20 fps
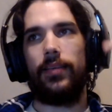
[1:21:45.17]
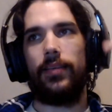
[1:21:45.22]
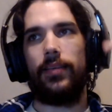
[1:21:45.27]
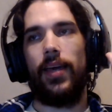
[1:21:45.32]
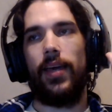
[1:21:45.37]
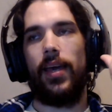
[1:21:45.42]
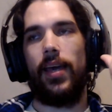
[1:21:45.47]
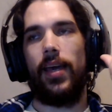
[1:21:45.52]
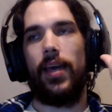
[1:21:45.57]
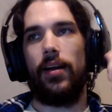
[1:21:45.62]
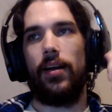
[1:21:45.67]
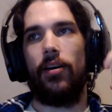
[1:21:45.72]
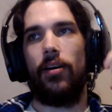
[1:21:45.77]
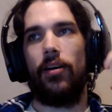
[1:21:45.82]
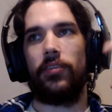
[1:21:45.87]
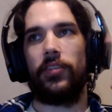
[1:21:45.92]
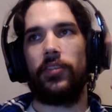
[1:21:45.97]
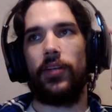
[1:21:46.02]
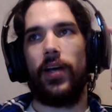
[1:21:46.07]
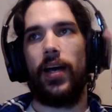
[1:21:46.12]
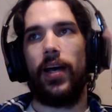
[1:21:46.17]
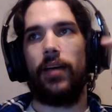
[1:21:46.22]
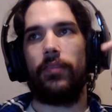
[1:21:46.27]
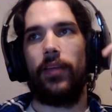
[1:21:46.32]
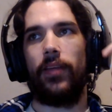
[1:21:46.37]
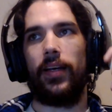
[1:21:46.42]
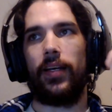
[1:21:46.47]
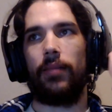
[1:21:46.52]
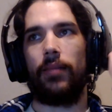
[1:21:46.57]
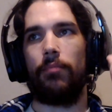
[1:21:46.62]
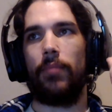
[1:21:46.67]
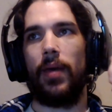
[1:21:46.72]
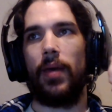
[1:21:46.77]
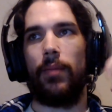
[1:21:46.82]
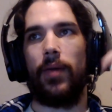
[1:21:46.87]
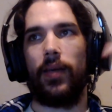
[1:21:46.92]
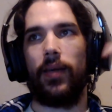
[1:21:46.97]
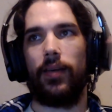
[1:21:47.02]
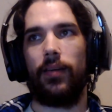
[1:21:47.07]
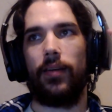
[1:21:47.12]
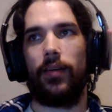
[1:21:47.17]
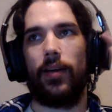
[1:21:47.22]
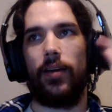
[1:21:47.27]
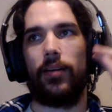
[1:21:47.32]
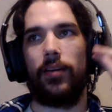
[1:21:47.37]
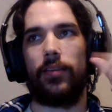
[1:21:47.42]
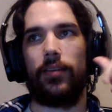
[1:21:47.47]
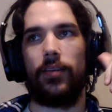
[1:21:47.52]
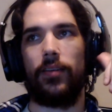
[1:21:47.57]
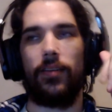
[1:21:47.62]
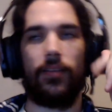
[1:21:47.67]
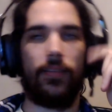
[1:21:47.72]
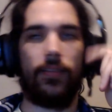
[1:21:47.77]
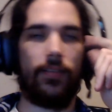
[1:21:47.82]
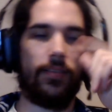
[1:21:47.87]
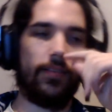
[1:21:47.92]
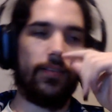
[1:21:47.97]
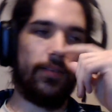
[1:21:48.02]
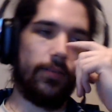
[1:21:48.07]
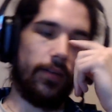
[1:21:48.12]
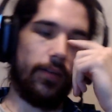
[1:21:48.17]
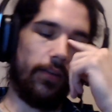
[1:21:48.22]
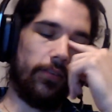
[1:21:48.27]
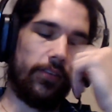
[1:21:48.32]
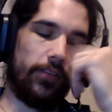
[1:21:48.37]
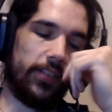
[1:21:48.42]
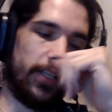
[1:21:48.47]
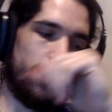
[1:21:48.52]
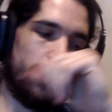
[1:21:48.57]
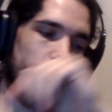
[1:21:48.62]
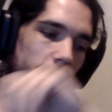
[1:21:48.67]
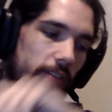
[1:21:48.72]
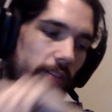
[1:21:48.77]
King also have like a mimic character, whatever his name was?